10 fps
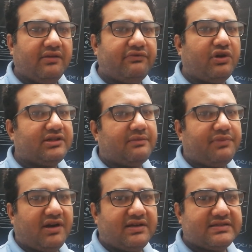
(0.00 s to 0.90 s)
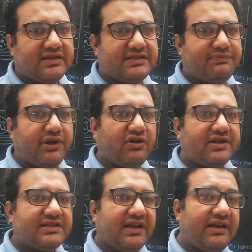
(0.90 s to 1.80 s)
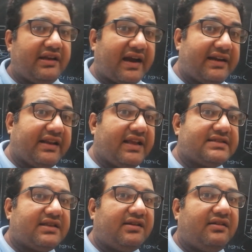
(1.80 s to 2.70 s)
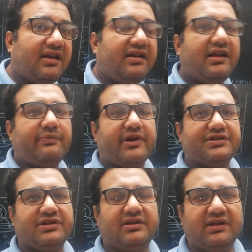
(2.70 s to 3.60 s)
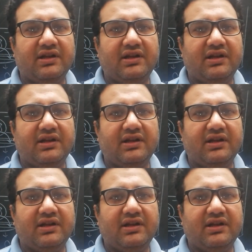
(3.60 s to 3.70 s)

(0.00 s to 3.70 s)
for the plant cells, because in that case the turgor pressure